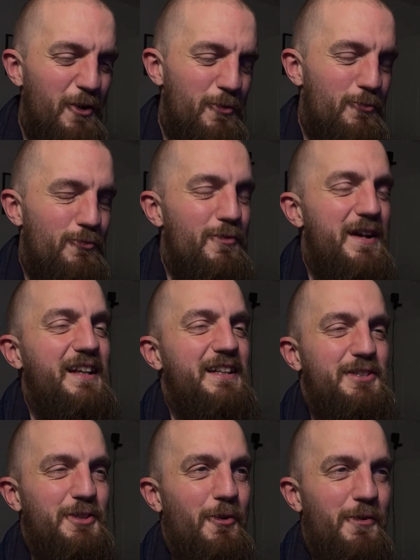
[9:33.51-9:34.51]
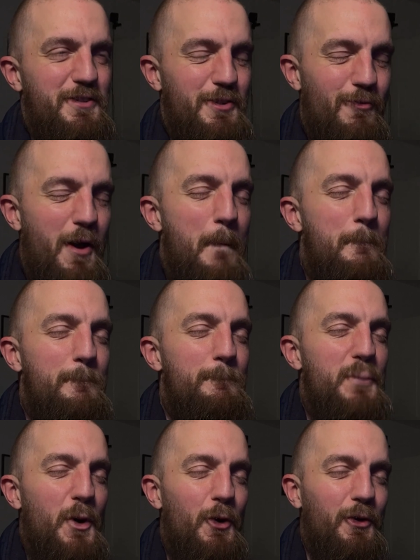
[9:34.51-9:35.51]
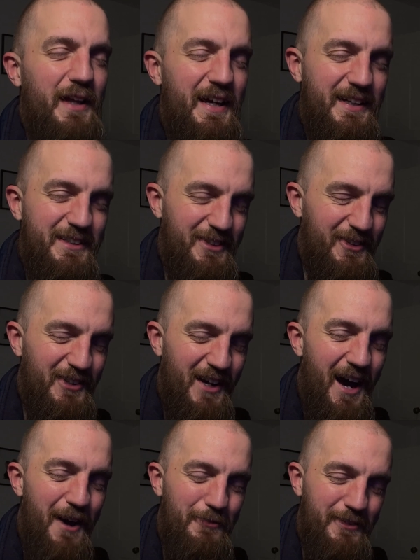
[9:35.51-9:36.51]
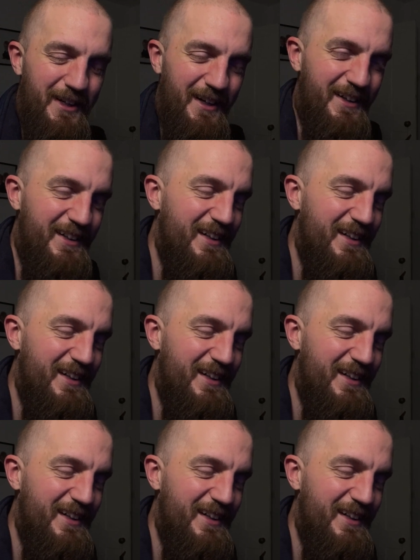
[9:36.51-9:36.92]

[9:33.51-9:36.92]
Really sore, and it's a right ball ache to look after.